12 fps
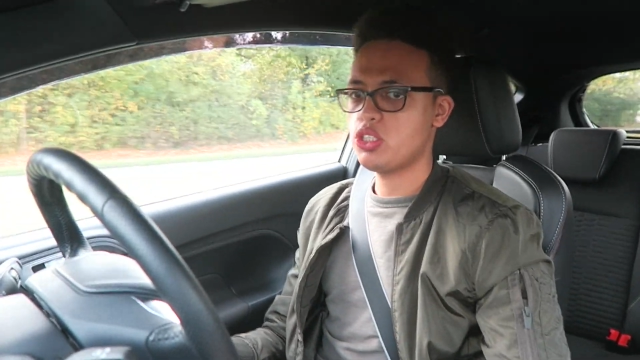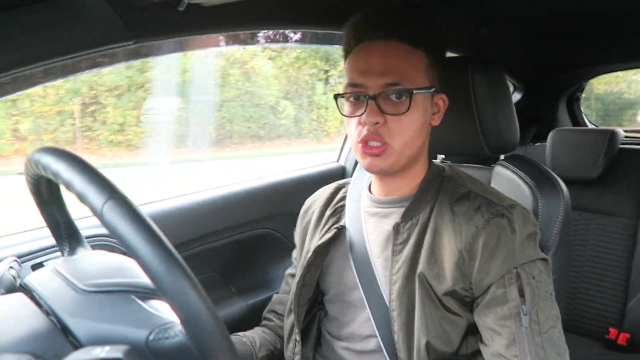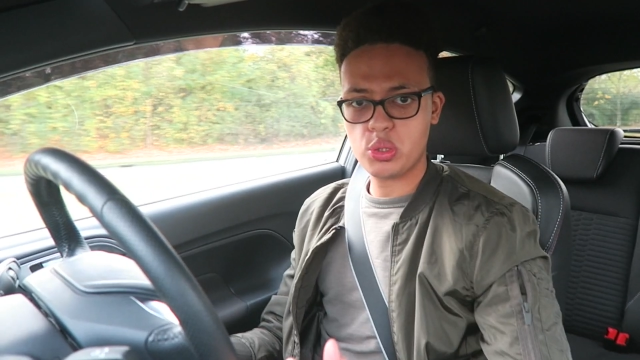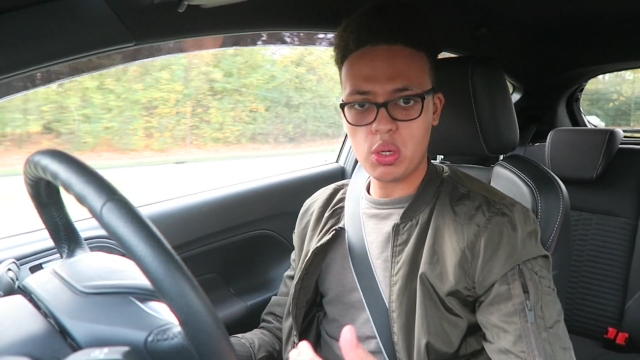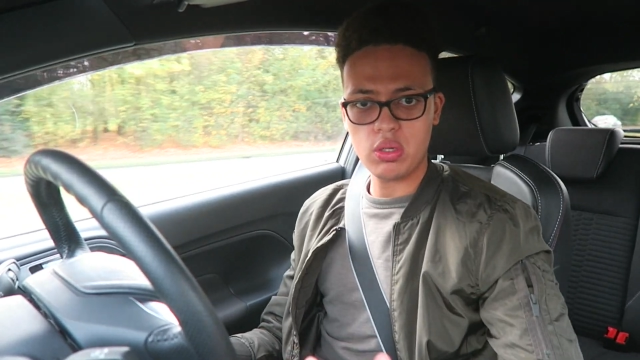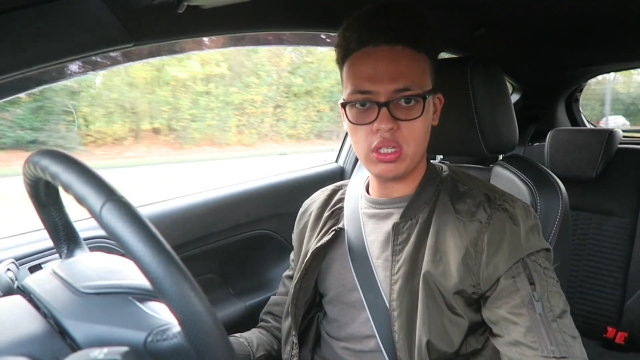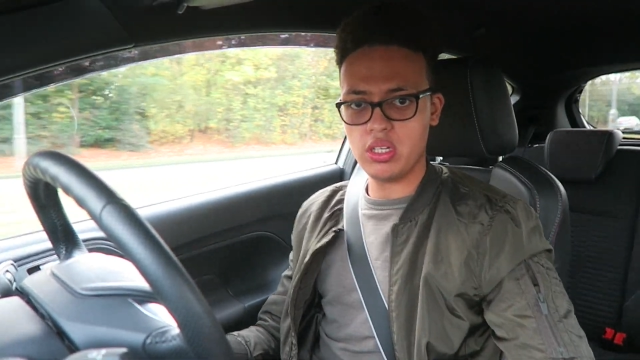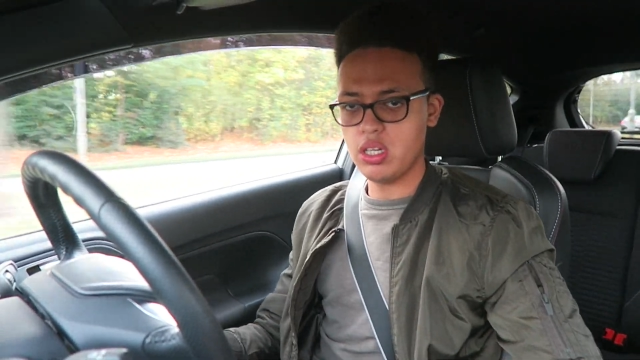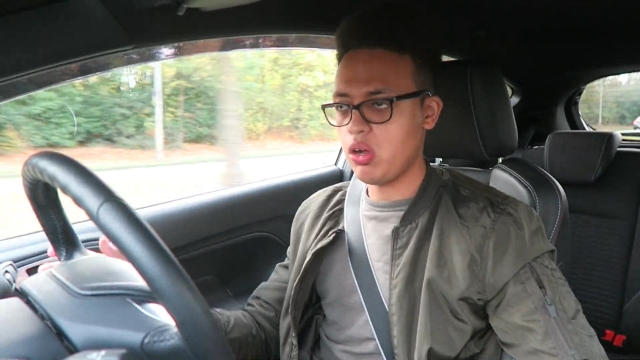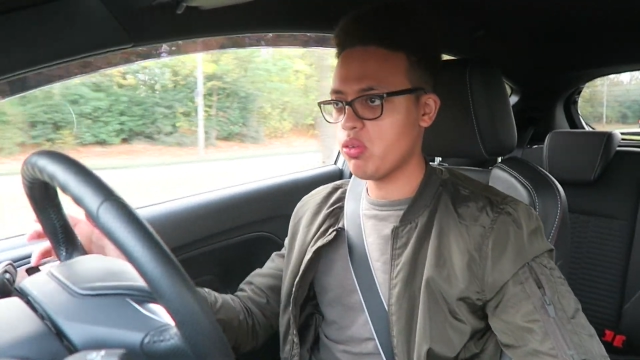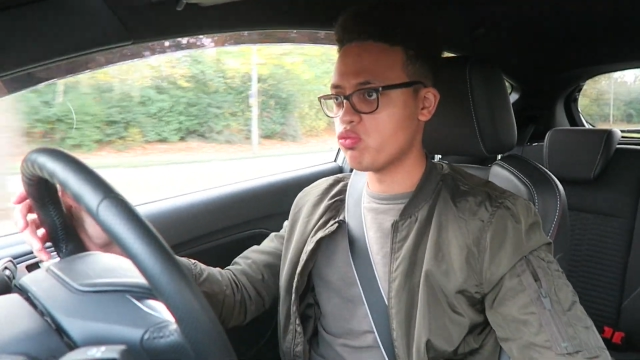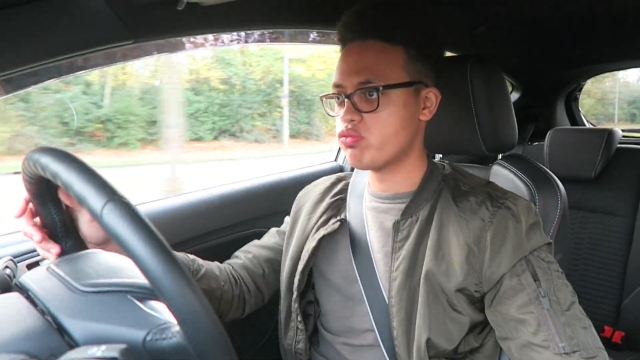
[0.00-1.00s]
it's strolling
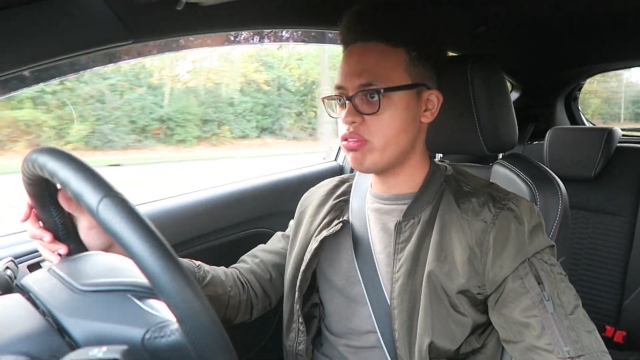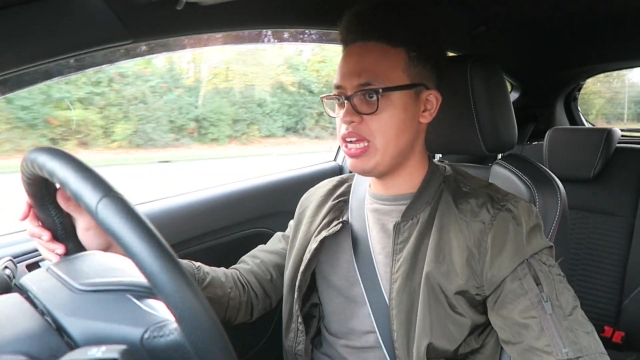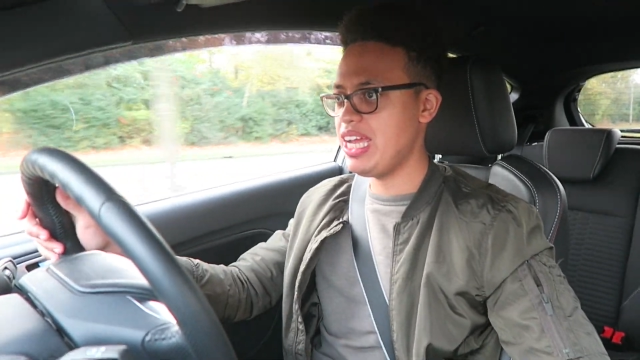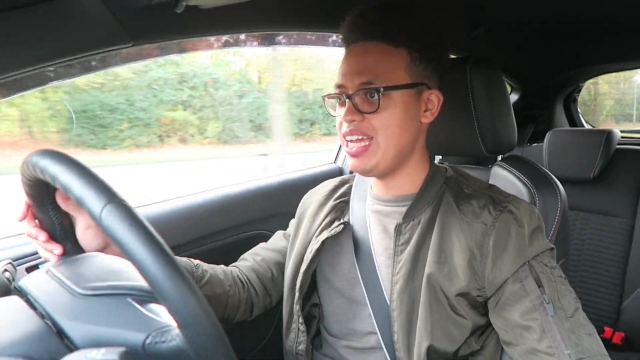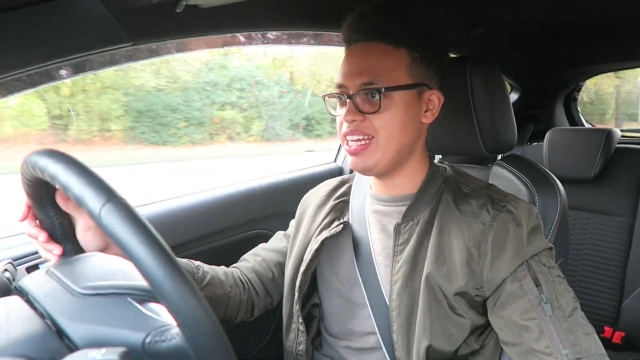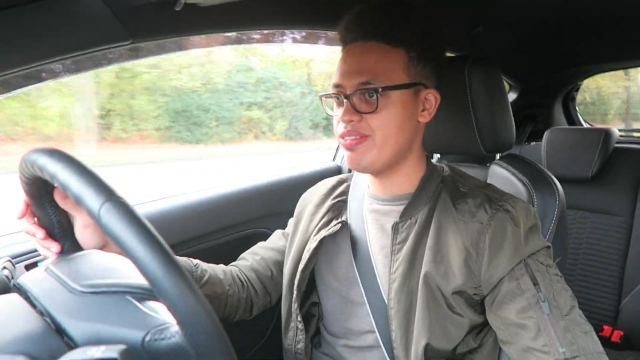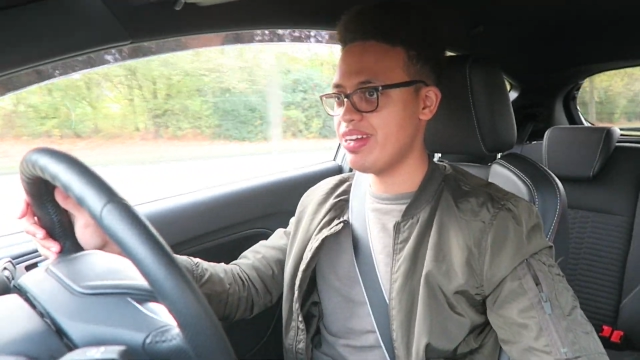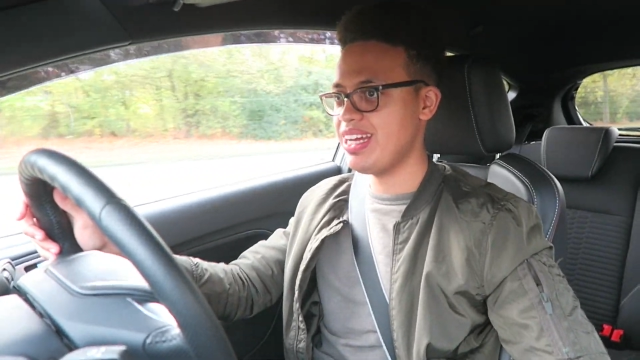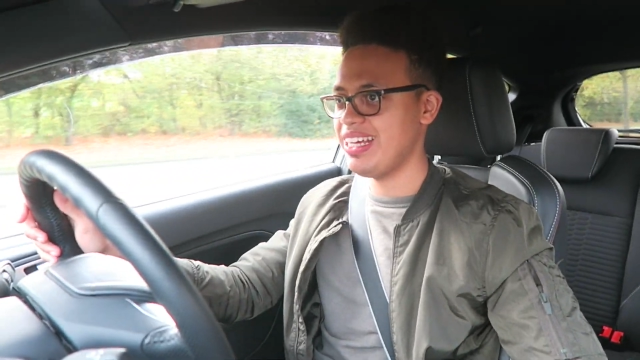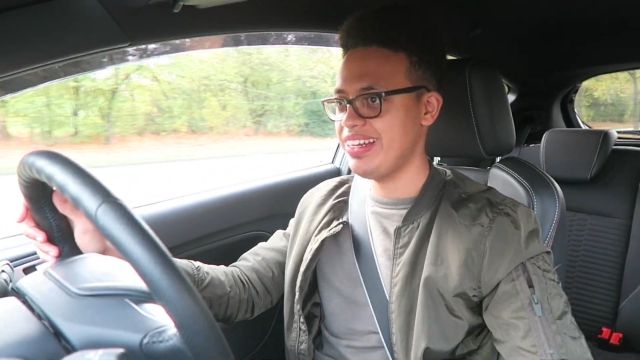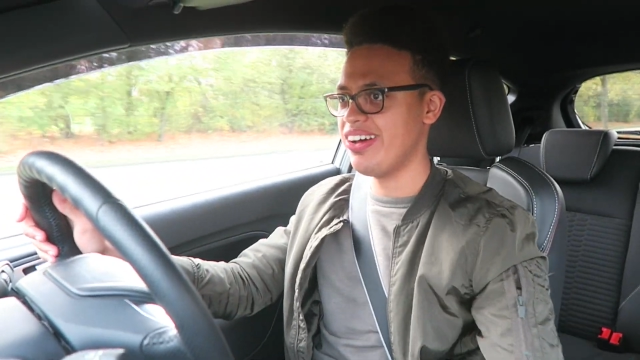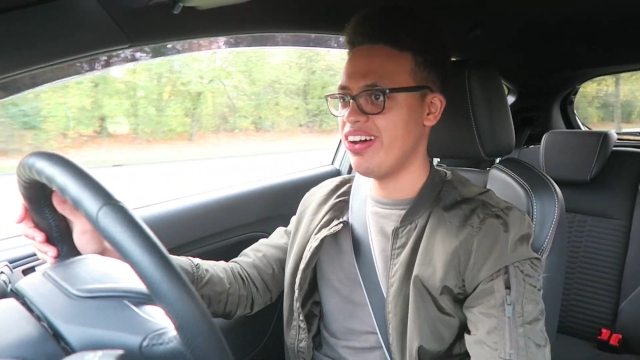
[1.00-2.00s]
along really,
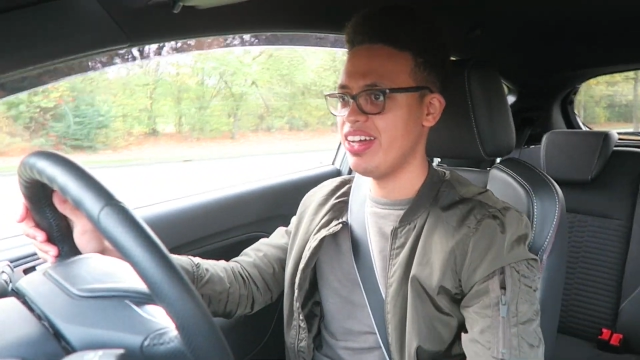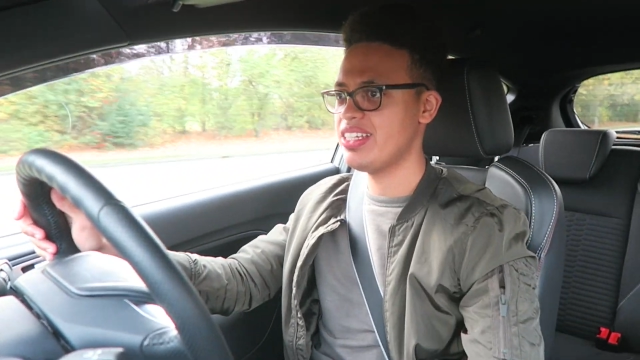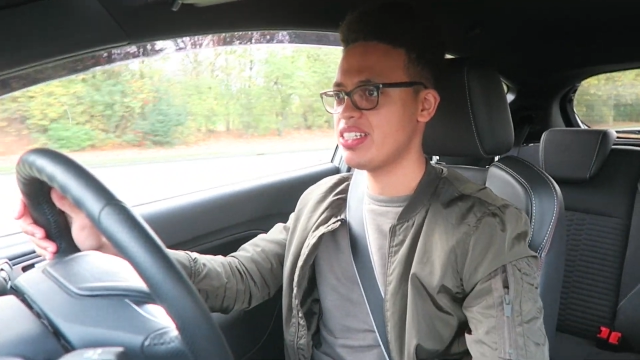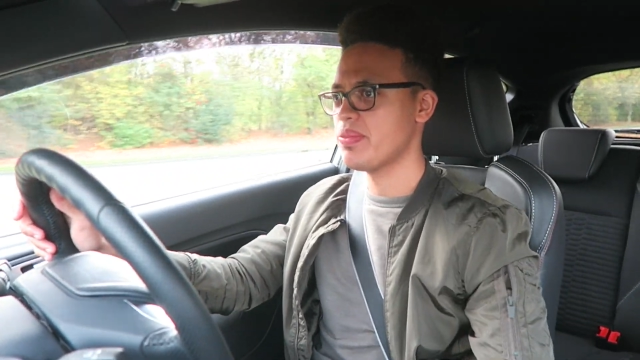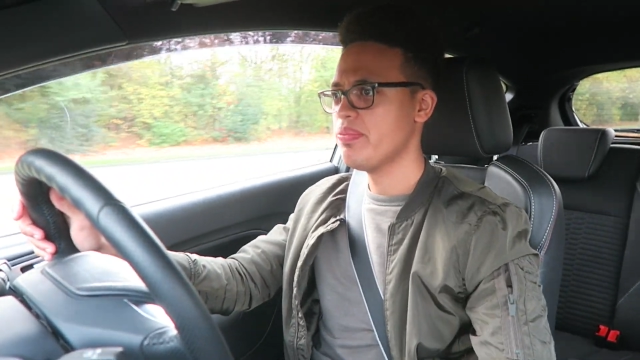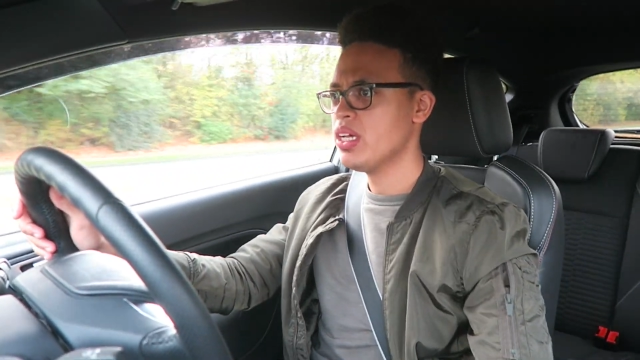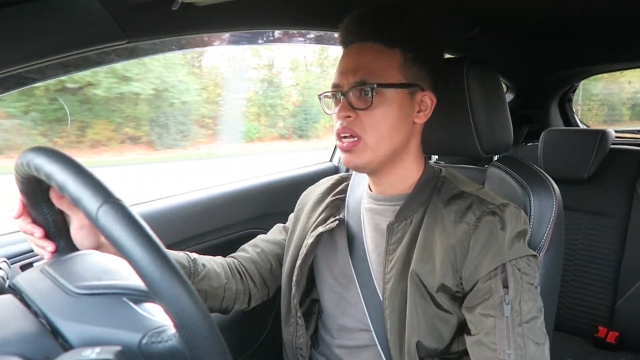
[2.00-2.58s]
really nice.